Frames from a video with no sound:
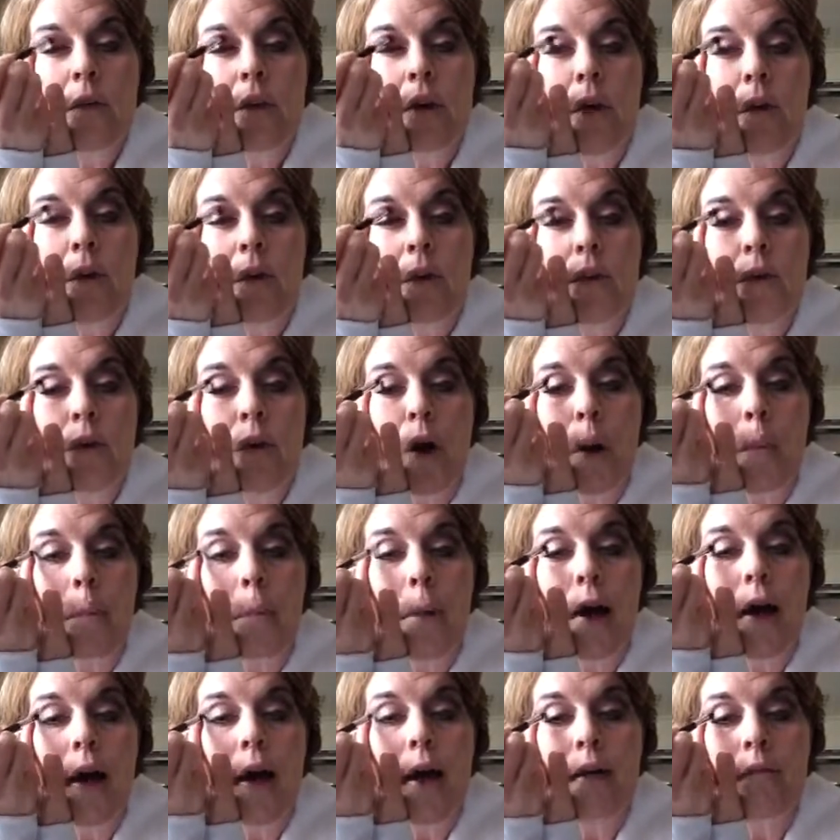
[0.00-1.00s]
The only
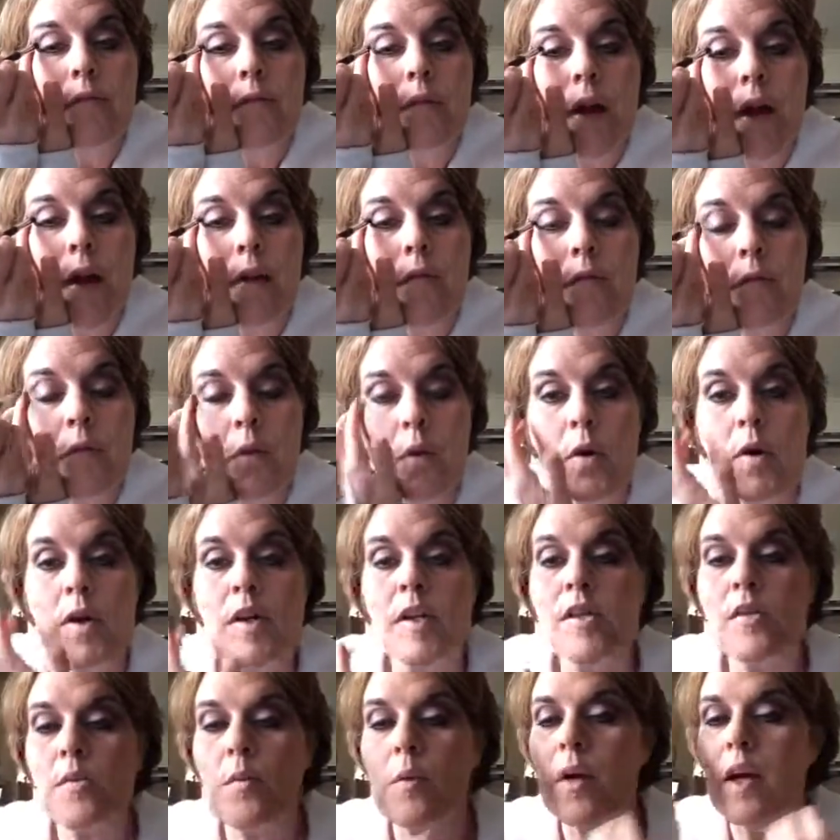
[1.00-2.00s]
drama I have time for
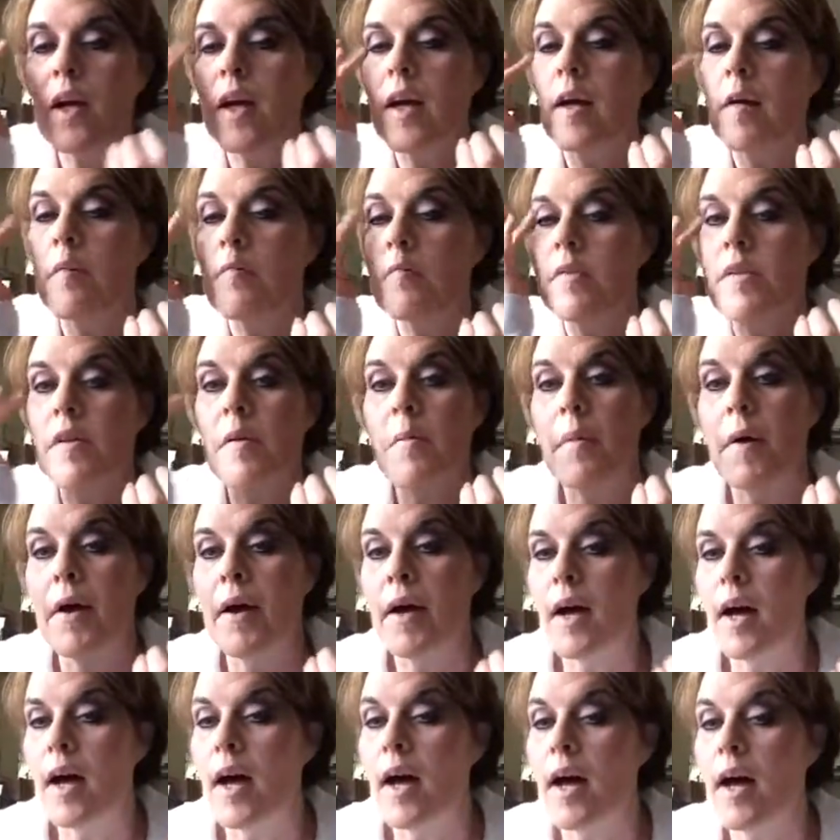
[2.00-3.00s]
is when it comes to
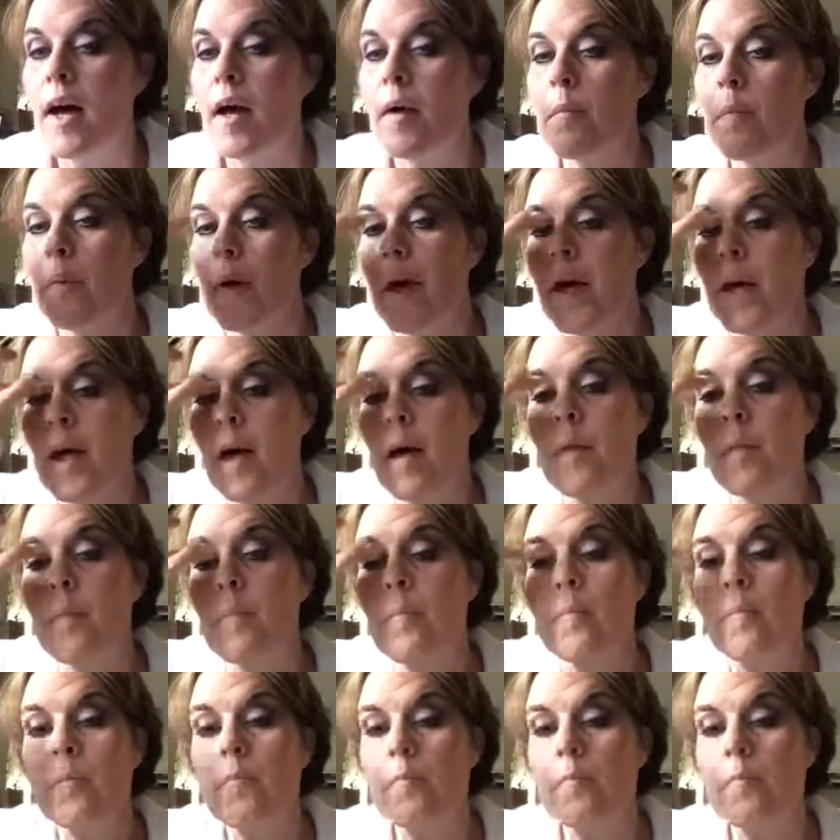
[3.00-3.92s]
my eye makeup,